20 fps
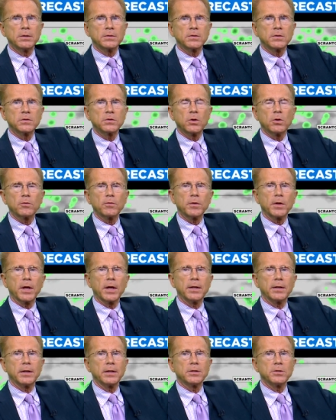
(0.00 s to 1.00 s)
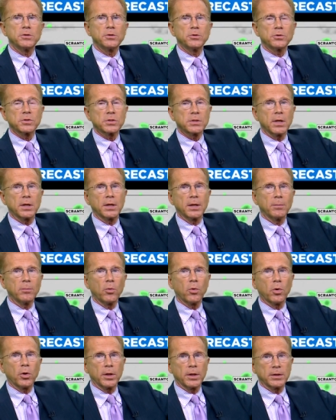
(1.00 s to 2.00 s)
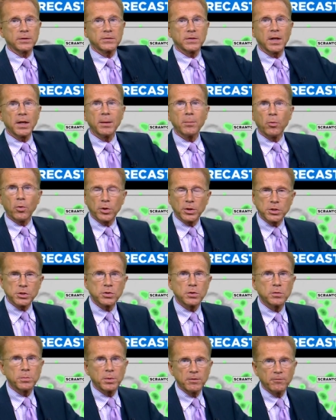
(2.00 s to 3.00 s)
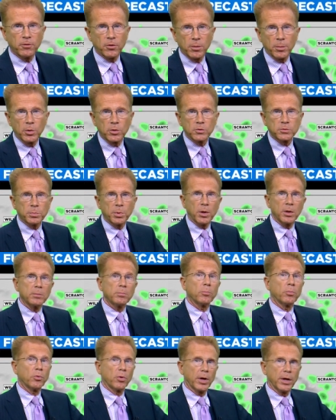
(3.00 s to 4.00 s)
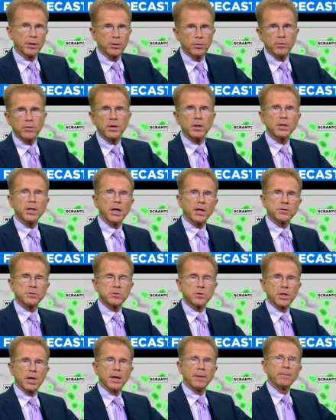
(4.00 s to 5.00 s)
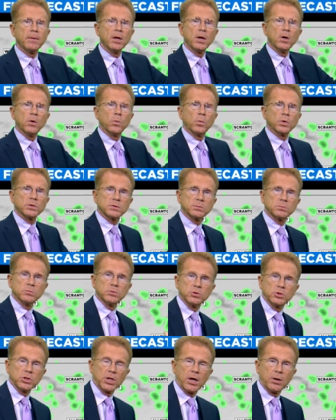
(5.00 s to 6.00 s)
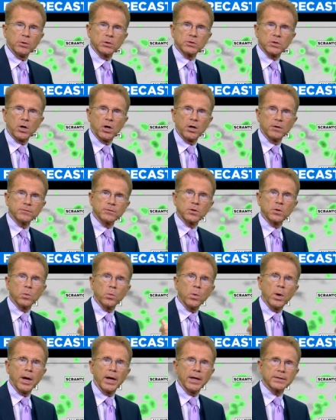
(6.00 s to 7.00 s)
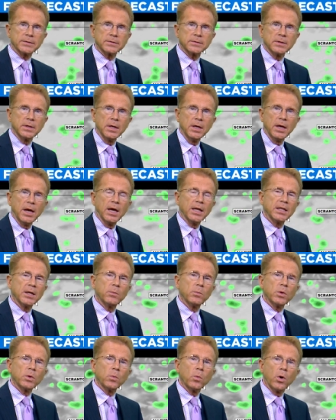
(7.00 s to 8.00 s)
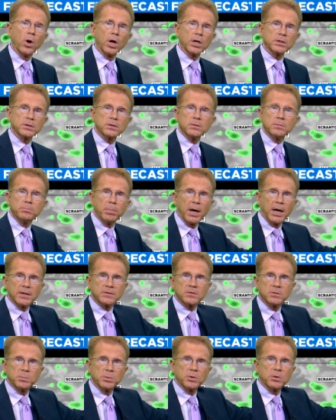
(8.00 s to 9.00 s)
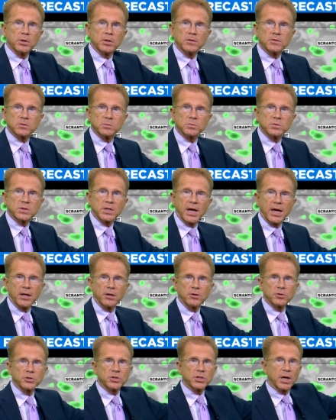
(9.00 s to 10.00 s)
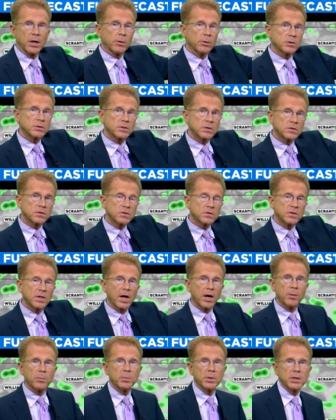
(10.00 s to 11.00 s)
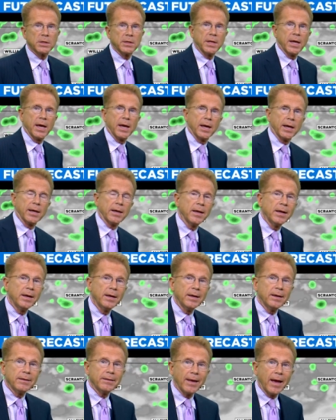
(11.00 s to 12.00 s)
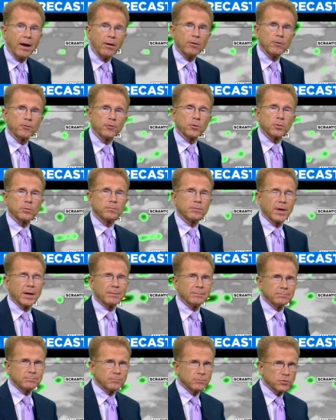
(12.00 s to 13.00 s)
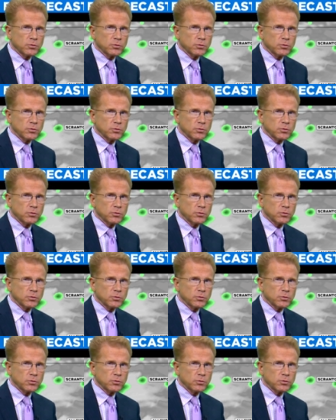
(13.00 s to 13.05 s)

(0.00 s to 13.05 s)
this is overnight into your Sunday morning. Sunday morning should be, for the most part, brighter than yesterday with some showers off to the west. And then we watch the possibility of some scattered showers. This is now midday. Now, if you've got